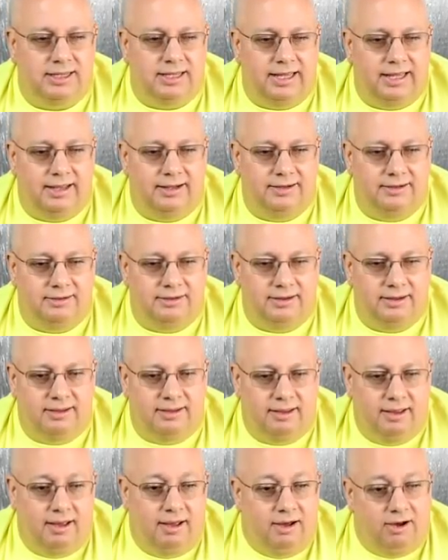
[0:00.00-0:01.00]
and
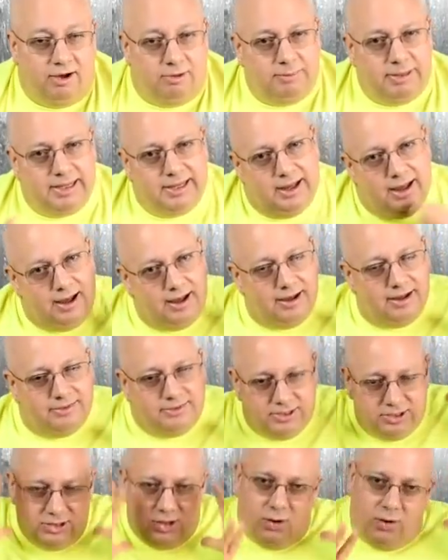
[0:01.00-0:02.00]
uh, oh my
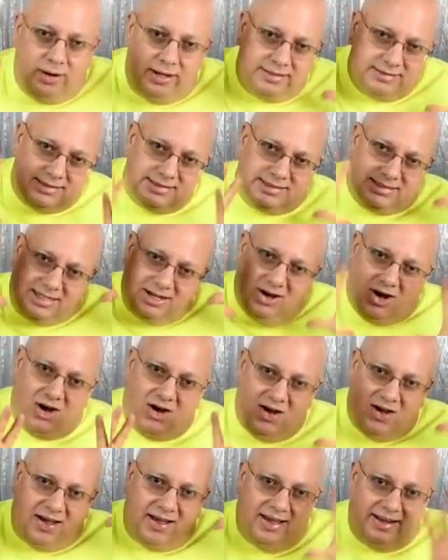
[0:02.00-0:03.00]
god, the noise is
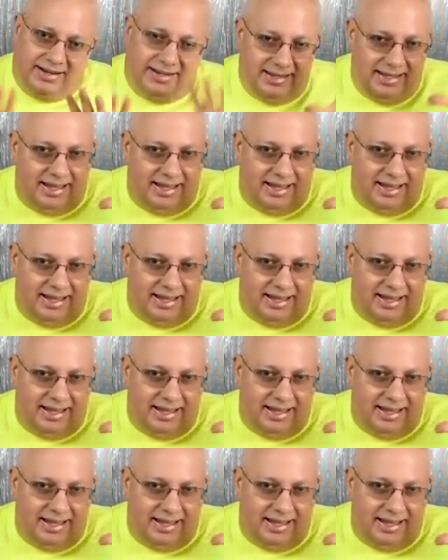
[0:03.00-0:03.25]
gone!